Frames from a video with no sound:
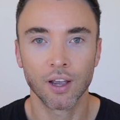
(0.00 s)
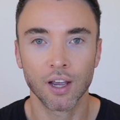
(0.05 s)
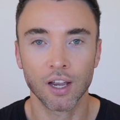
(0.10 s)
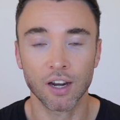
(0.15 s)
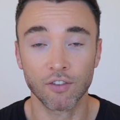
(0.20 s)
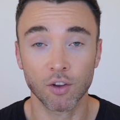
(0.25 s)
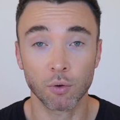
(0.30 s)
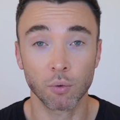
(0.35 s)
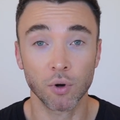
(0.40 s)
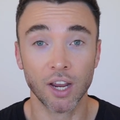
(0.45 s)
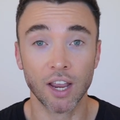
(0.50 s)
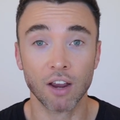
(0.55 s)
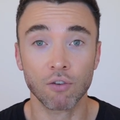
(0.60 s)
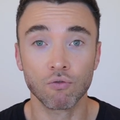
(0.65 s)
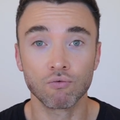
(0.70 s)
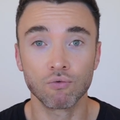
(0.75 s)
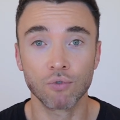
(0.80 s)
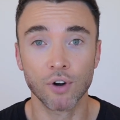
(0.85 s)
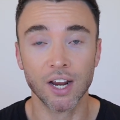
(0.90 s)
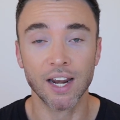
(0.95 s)
If you want to get
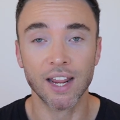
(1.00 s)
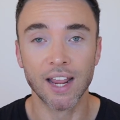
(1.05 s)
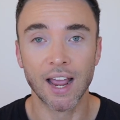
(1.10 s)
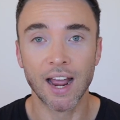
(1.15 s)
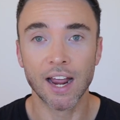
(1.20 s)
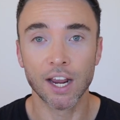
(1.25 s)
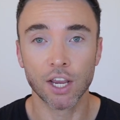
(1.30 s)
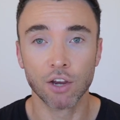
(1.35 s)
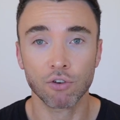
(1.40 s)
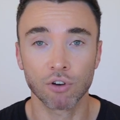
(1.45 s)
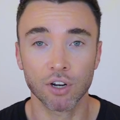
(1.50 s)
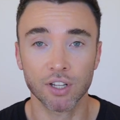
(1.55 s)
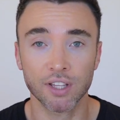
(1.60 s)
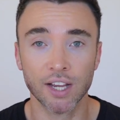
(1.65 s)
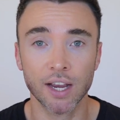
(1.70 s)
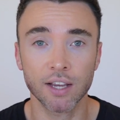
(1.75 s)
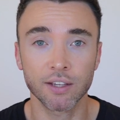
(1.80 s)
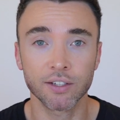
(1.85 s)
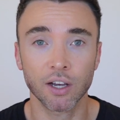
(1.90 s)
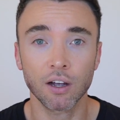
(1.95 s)
really accurate
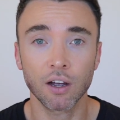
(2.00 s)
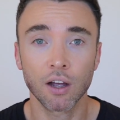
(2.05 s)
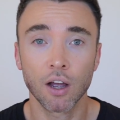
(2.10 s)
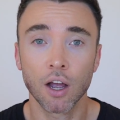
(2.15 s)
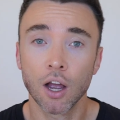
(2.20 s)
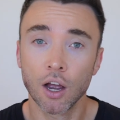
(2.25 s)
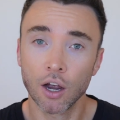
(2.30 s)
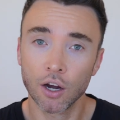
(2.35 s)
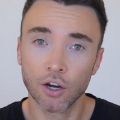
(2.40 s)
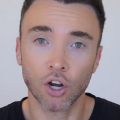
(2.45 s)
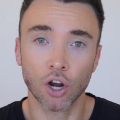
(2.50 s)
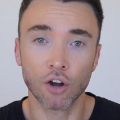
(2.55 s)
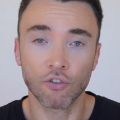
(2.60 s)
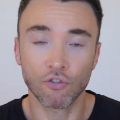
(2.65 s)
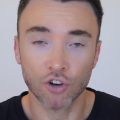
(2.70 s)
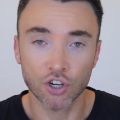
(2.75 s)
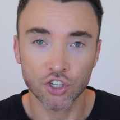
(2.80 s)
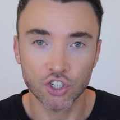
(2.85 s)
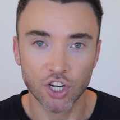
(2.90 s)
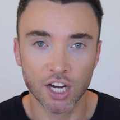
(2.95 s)
data, go
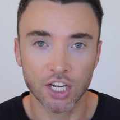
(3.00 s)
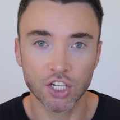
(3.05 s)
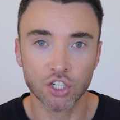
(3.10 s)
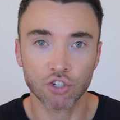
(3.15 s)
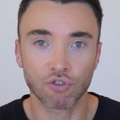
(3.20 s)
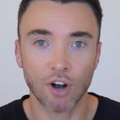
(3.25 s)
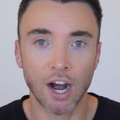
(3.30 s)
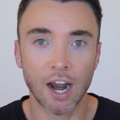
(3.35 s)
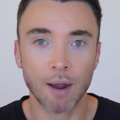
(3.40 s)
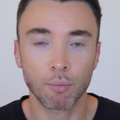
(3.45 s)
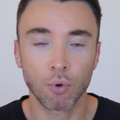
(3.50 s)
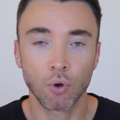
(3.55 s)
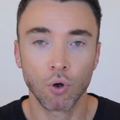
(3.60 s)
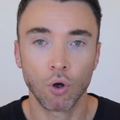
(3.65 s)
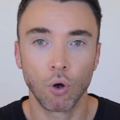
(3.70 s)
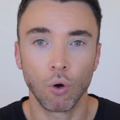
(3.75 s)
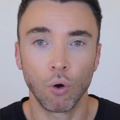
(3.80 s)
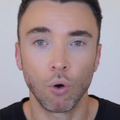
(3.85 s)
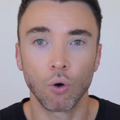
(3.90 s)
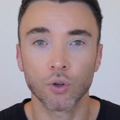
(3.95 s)
for a chest strap,
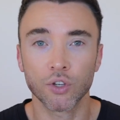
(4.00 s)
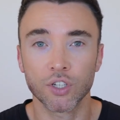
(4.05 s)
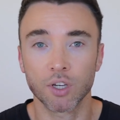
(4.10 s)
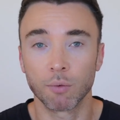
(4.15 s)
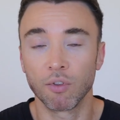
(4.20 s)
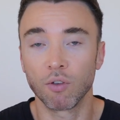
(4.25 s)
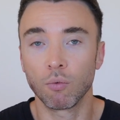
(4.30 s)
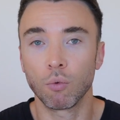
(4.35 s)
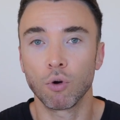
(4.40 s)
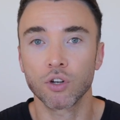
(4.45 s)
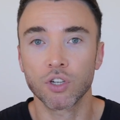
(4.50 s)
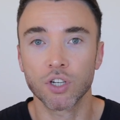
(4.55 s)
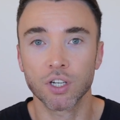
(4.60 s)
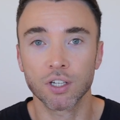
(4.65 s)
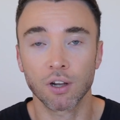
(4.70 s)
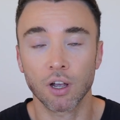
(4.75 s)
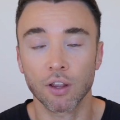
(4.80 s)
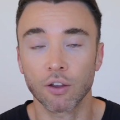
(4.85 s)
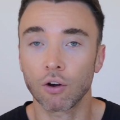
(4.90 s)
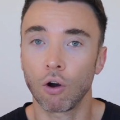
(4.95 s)
or some of the
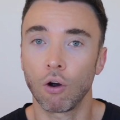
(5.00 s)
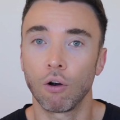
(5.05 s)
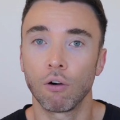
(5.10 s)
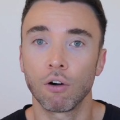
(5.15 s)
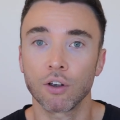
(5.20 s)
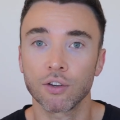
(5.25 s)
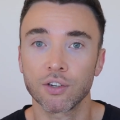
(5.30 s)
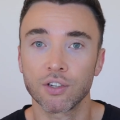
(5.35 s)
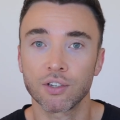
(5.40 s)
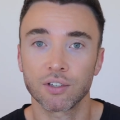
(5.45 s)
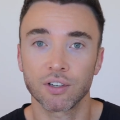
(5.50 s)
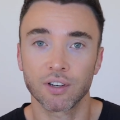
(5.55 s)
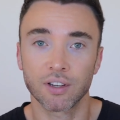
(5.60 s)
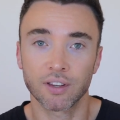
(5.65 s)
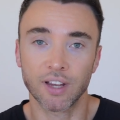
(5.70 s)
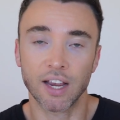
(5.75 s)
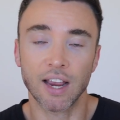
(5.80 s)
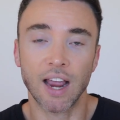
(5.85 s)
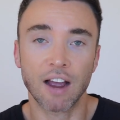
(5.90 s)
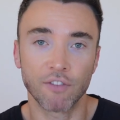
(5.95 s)
watches like the Coros,
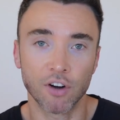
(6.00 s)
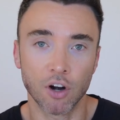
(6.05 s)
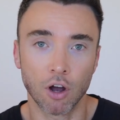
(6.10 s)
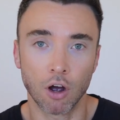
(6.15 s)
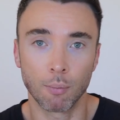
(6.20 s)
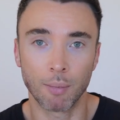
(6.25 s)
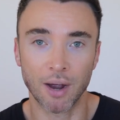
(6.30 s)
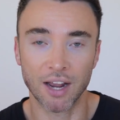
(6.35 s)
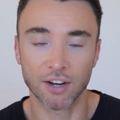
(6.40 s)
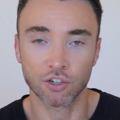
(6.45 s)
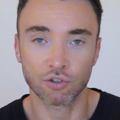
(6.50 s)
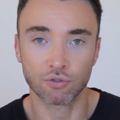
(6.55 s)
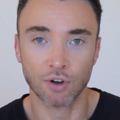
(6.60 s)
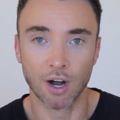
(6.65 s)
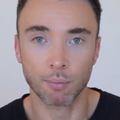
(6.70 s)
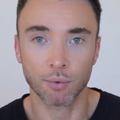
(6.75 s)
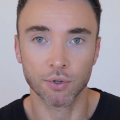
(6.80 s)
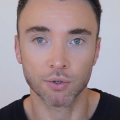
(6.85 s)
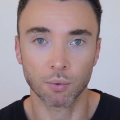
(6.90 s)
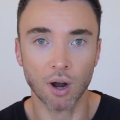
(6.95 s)
they have an armband
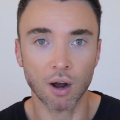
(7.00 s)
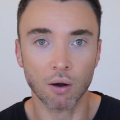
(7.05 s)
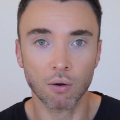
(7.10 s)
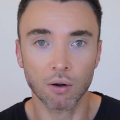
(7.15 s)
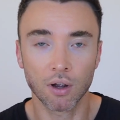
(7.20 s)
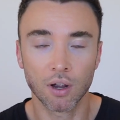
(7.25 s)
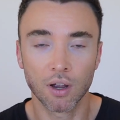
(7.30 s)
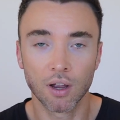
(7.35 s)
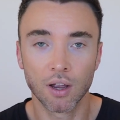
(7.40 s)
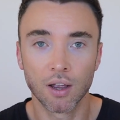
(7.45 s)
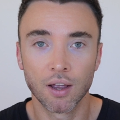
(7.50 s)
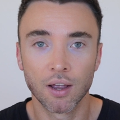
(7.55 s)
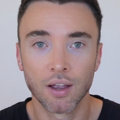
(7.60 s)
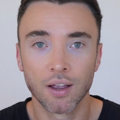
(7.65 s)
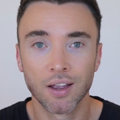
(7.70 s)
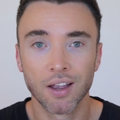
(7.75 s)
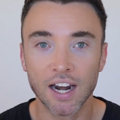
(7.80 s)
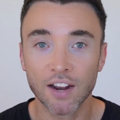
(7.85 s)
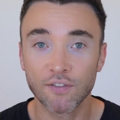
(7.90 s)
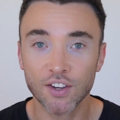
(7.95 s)
strap as well.
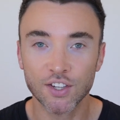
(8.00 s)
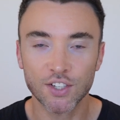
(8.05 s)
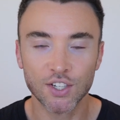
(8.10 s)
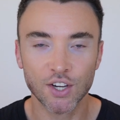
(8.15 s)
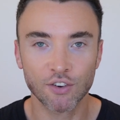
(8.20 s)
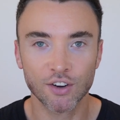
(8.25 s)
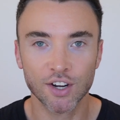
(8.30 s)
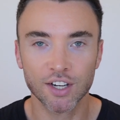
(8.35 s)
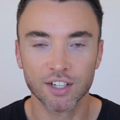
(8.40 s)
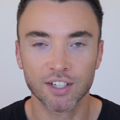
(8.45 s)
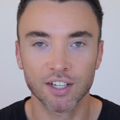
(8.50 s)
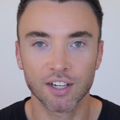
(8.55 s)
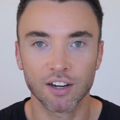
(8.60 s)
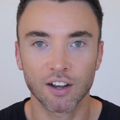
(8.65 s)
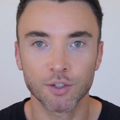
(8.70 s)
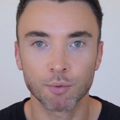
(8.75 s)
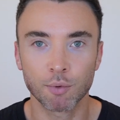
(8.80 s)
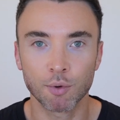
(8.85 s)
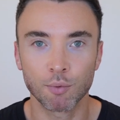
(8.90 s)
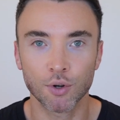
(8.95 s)
And if you're serious
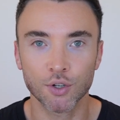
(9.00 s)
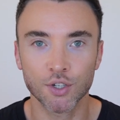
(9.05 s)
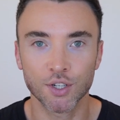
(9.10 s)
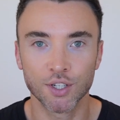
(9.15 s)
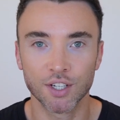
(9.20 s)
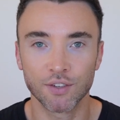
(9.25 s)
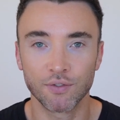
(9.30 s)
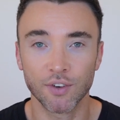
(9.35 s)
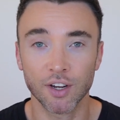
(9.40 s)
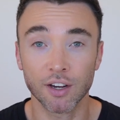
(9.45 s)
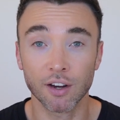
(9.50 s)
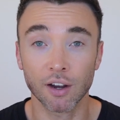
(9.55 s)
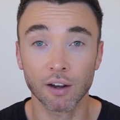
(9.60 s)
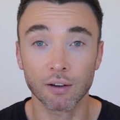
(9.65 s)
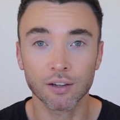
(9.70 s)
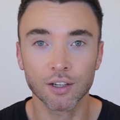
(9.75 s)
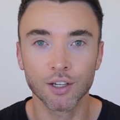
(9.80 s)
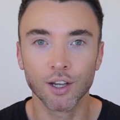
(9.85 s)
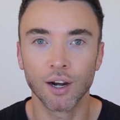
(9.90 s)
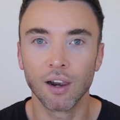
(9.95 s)
enough to be watching this
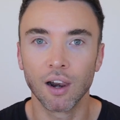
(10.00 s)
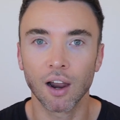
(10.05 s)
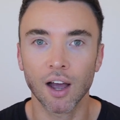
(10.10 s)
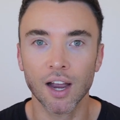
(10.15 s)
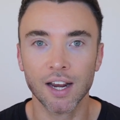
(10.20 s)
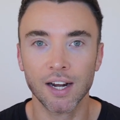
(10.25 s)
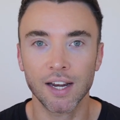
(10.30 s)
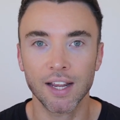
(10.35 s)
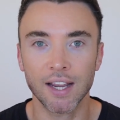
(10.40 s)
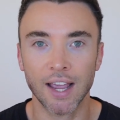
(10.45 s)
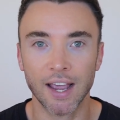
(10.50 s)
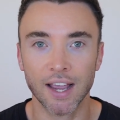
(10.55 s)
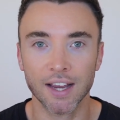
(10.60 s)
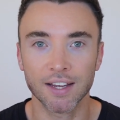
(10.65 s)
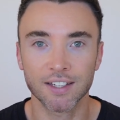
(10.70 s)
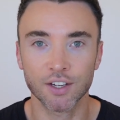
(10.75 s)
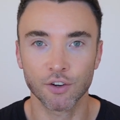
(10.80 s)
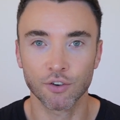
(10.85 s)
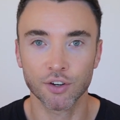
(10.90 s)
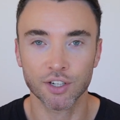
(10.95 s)
video, you're likely getting
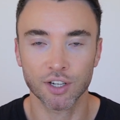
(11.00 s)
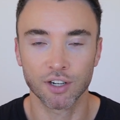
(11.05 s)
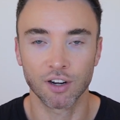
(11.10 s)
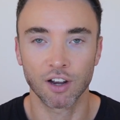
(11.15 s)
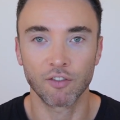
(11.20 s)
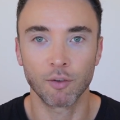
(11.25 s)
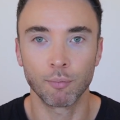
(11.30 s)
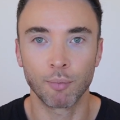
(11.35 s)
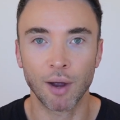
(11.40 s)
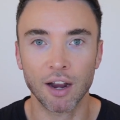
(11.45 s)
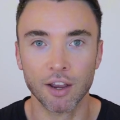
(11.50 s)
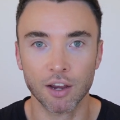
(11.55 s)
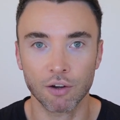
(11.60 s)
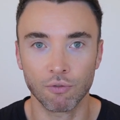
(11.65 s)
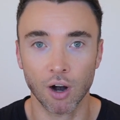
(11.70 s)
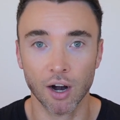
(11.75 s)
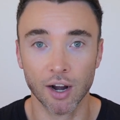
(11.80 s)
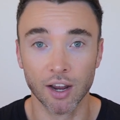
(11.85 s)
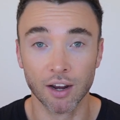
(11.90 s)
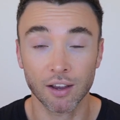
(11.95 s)
serious enough about your
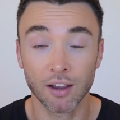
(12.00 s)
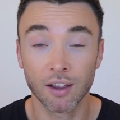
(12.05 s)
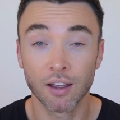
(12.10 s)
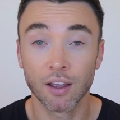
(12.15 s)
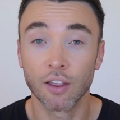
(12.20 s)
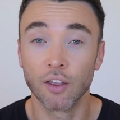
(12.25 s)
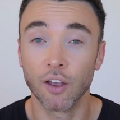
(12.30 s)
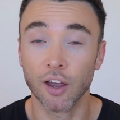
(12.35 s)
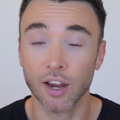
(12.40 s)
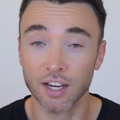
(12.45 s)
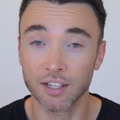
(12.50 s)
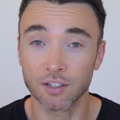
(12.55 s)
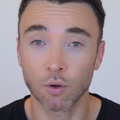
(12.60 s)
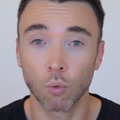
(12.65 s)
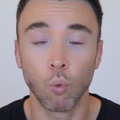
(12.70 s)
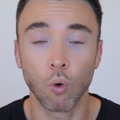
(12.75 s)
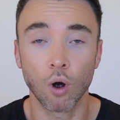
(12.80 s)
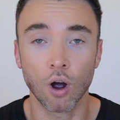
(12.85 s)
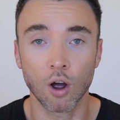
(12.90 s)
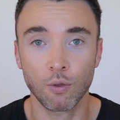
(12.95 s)
running that it's a
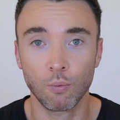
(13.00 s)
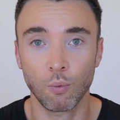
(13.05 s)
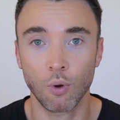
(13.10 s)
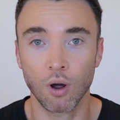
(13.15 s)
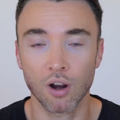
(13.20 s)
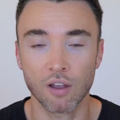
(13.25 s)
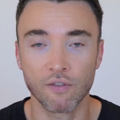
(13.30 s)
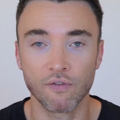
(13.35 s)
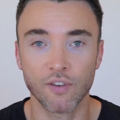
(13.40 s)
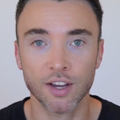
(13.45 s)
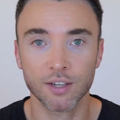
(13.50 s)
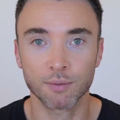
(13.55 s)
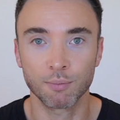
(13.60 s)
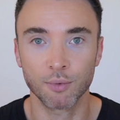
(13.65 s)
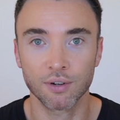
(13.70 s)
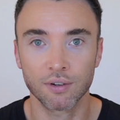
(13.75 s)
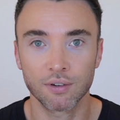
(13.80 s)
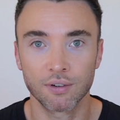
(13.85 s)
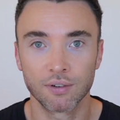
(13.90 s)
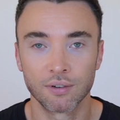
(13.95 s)
worthwhile
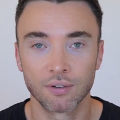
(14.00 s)
investment.